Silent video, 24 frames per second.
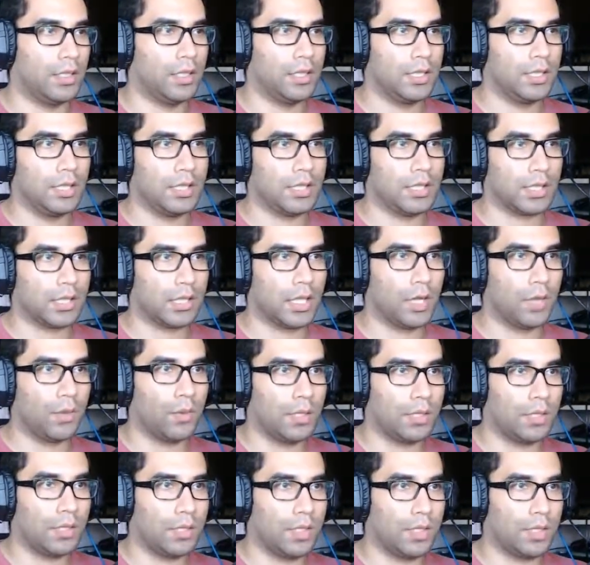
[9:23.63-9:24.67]
Yes, I saw
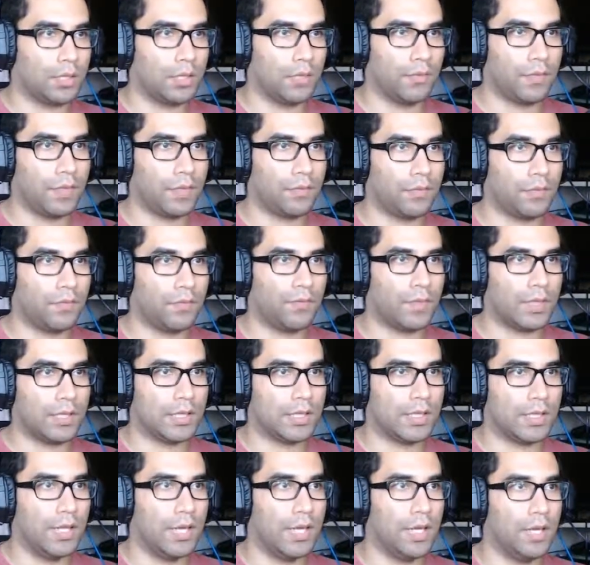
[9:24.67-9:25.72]
one. I'll see if it fits
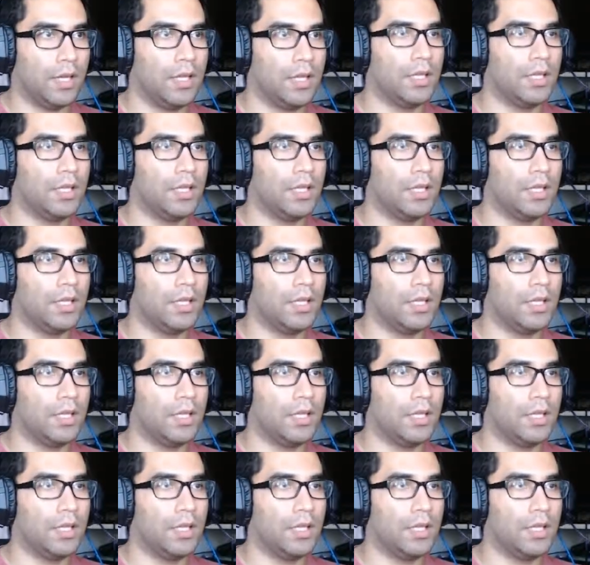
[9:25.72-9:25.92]
there.